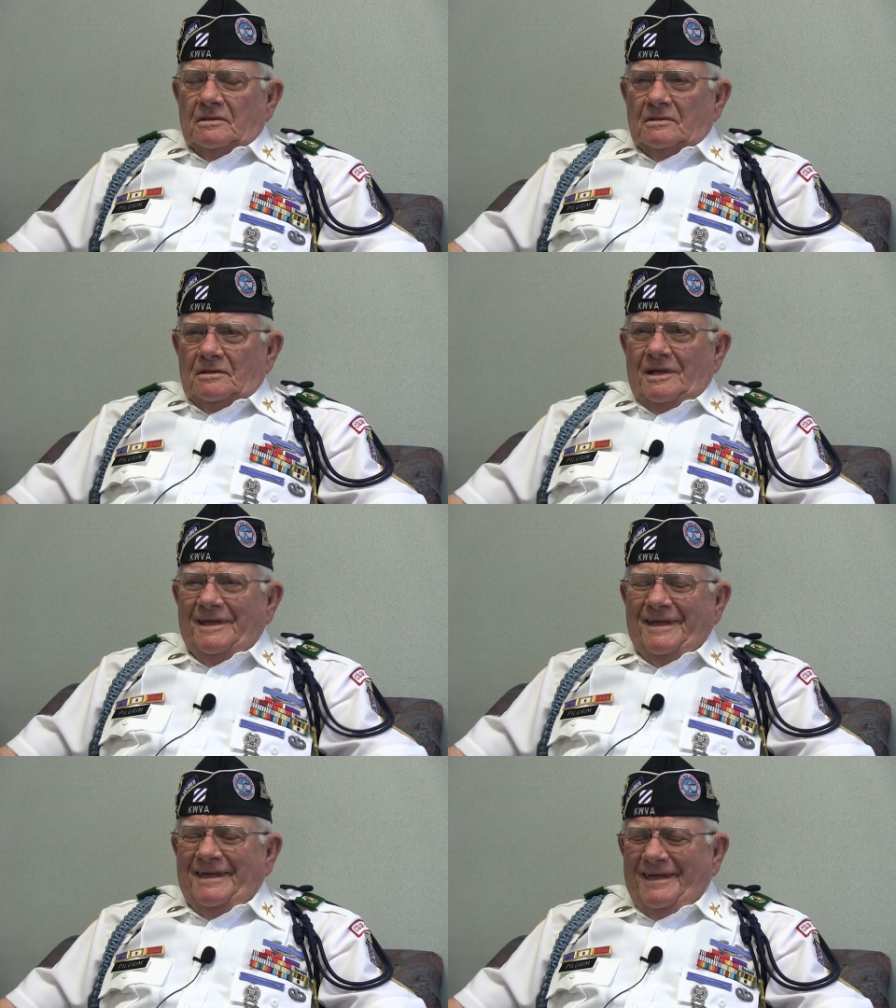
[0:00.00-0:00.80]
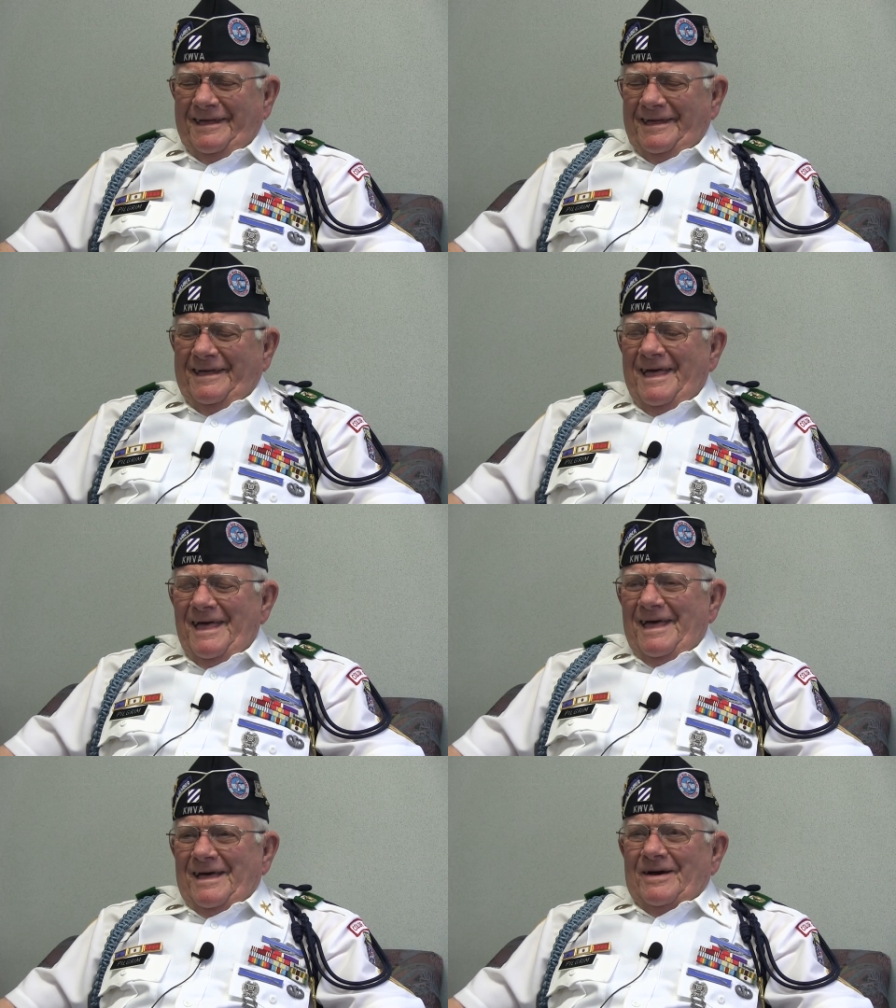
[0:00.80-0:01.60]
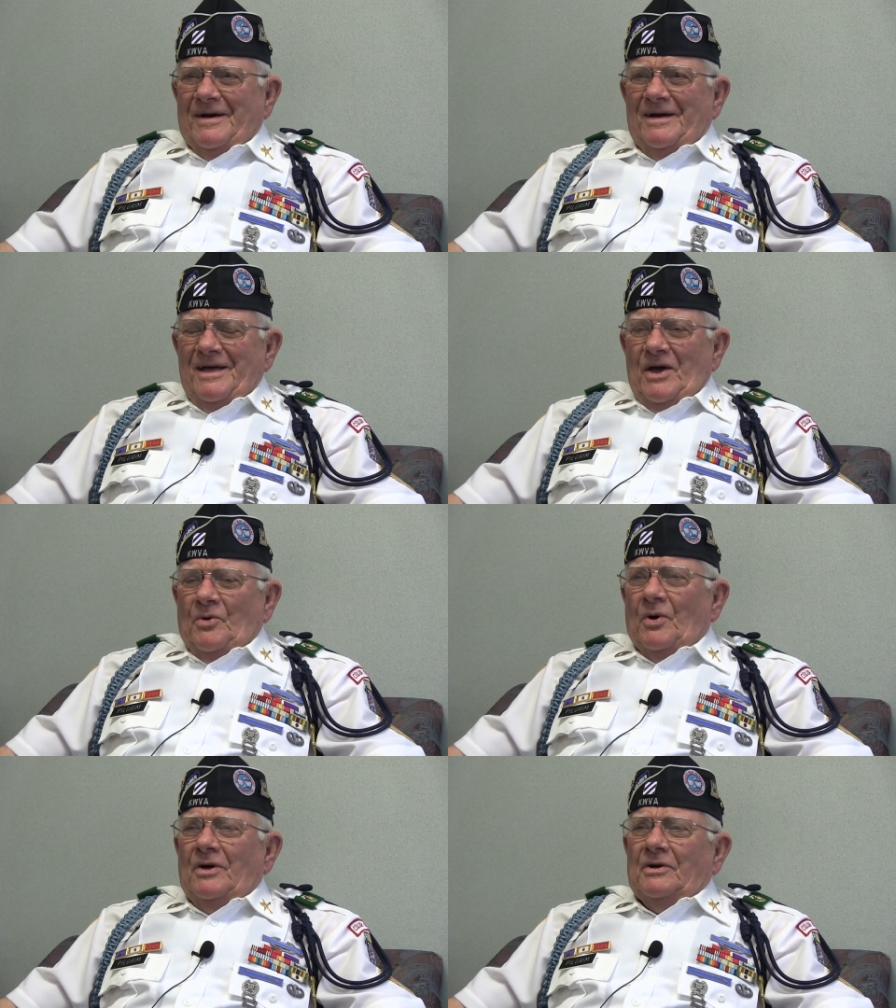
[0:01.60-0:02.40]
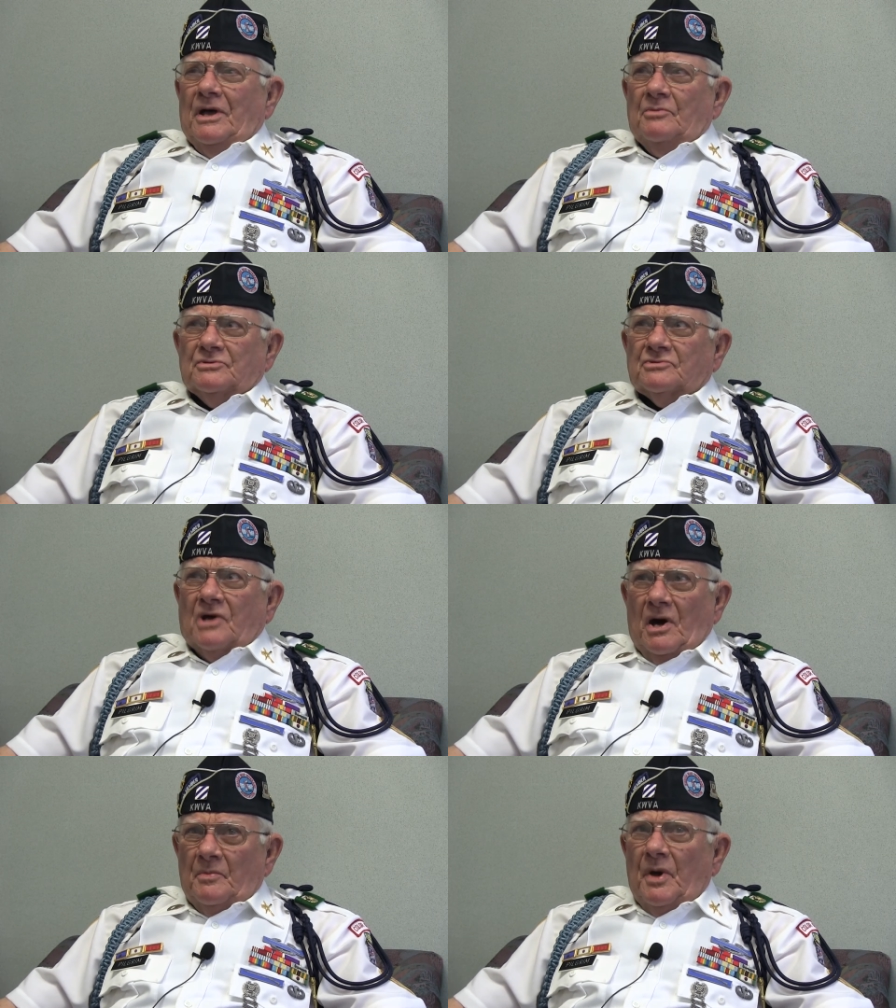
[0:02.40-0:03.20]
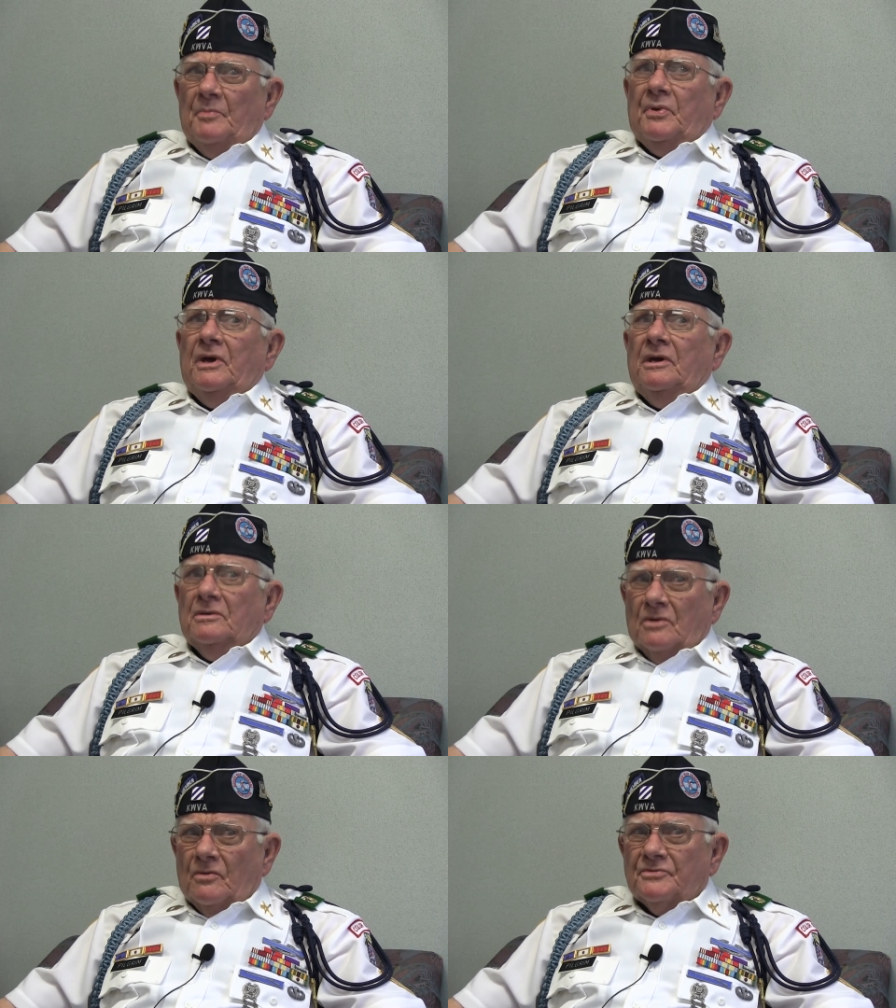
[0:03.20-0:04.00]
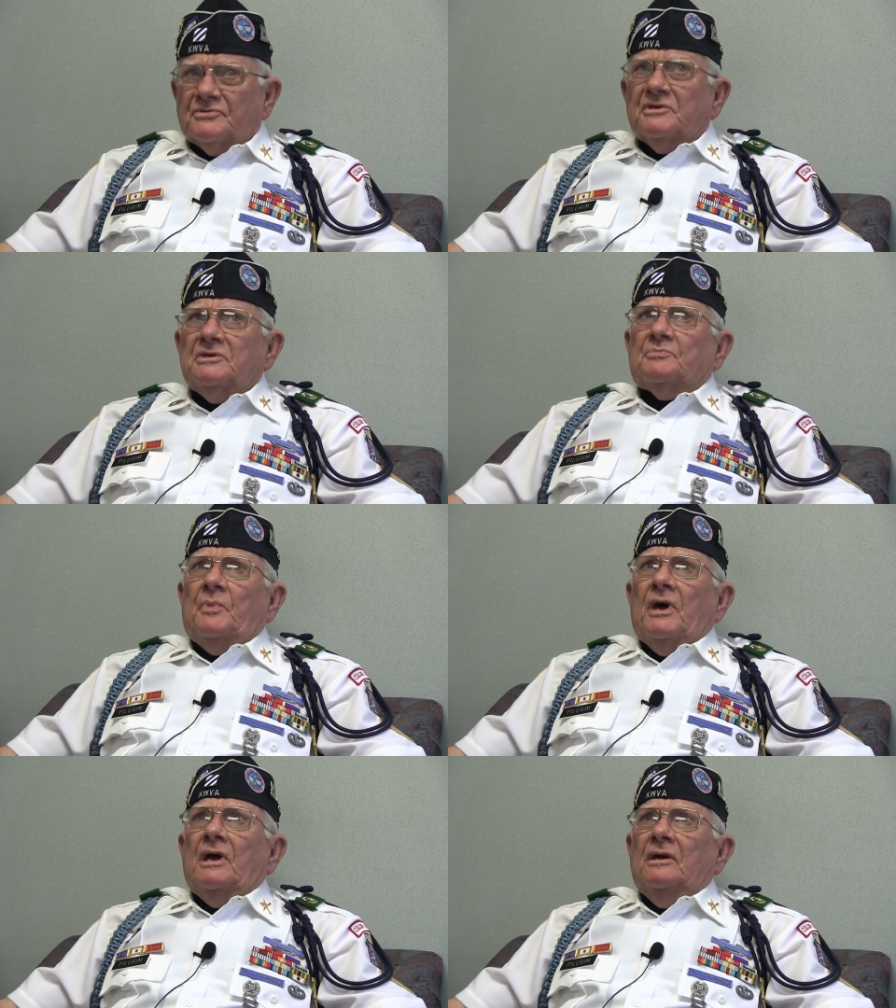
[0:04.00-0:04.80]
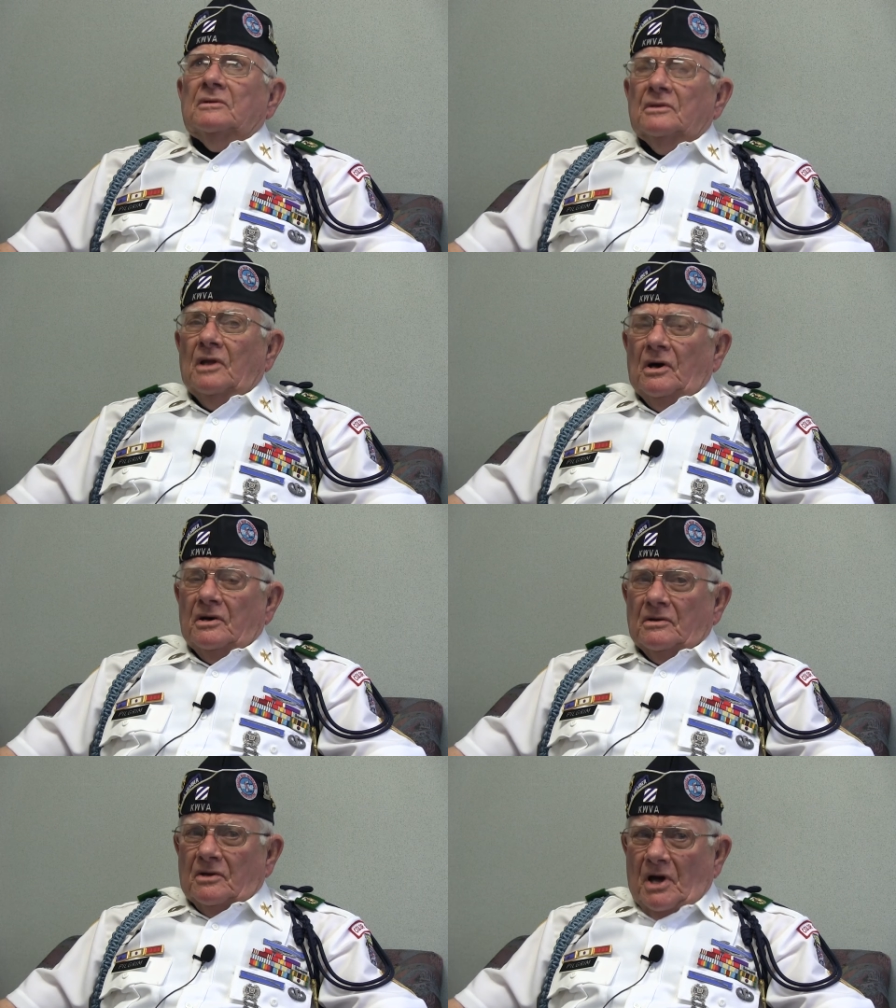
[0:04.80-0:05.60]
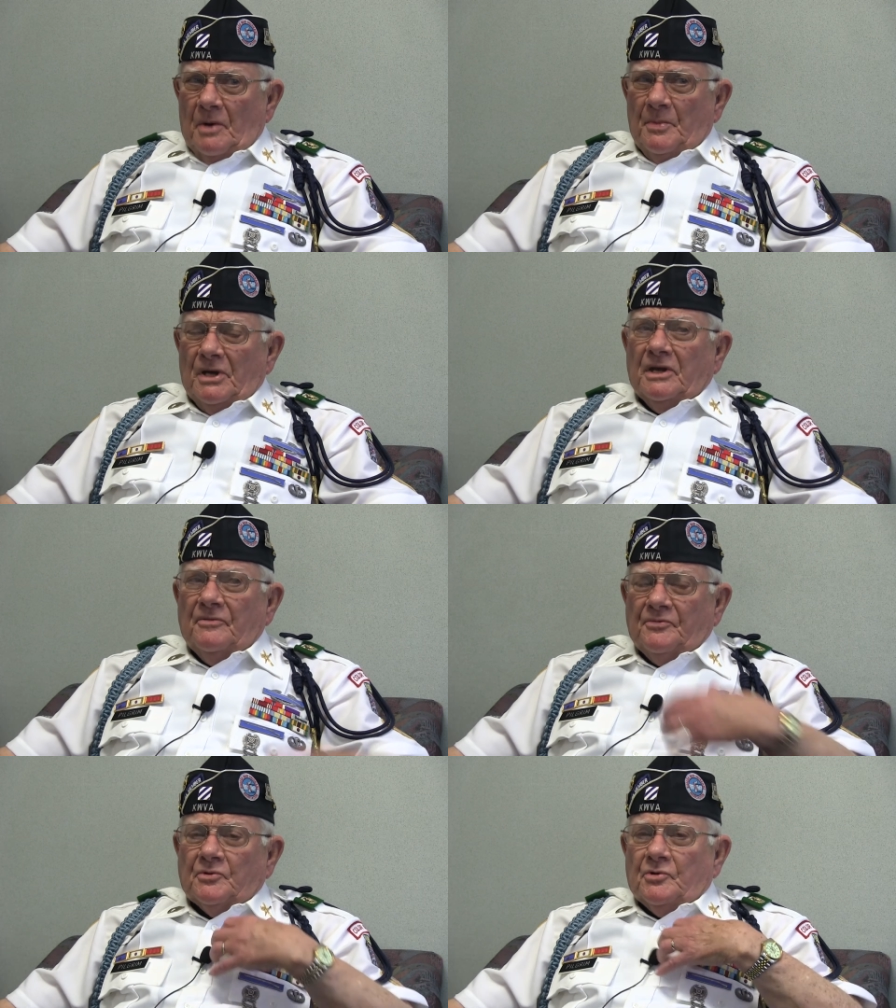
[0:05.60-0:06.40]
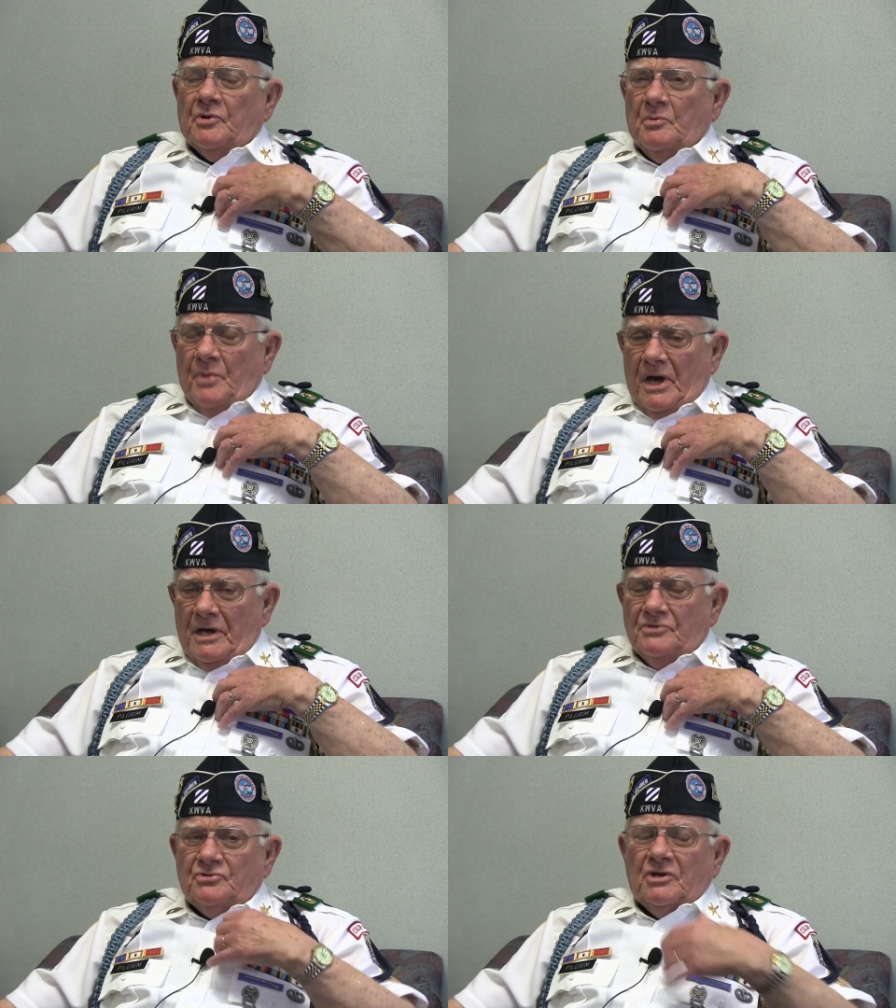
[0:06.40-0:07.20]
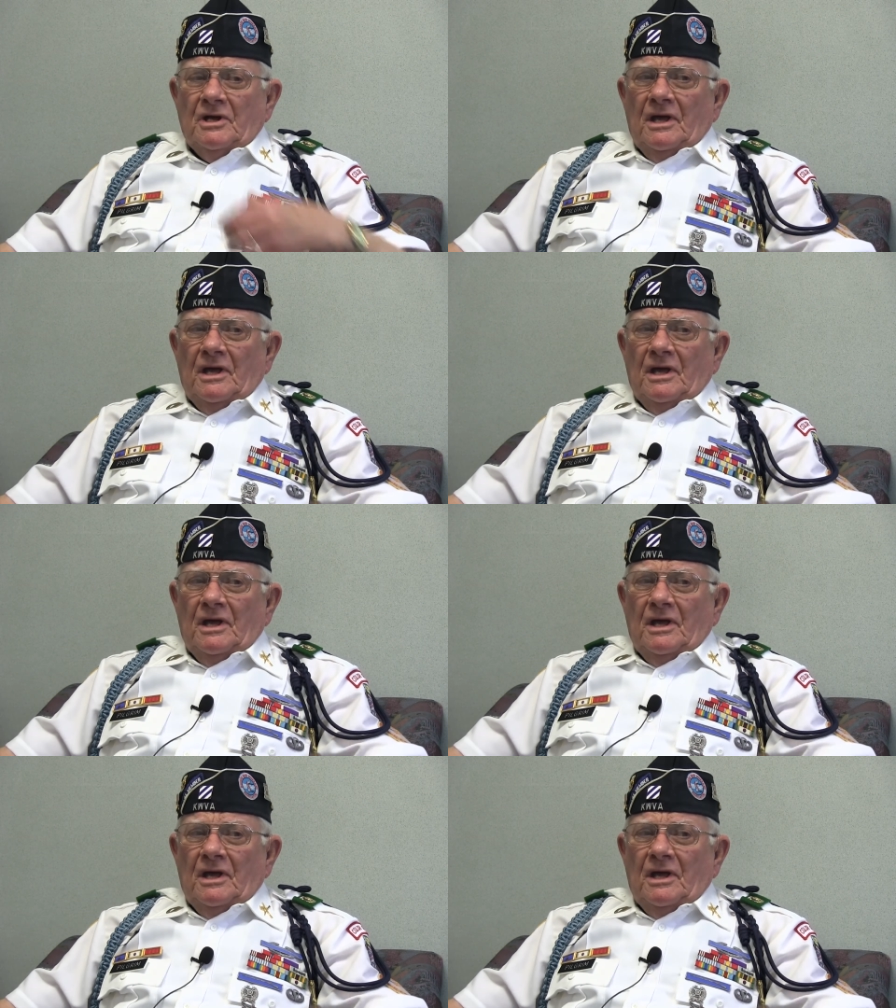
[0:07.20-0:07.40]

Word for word: well, it was combat pay and overseas pay and a uh, combat infantry badge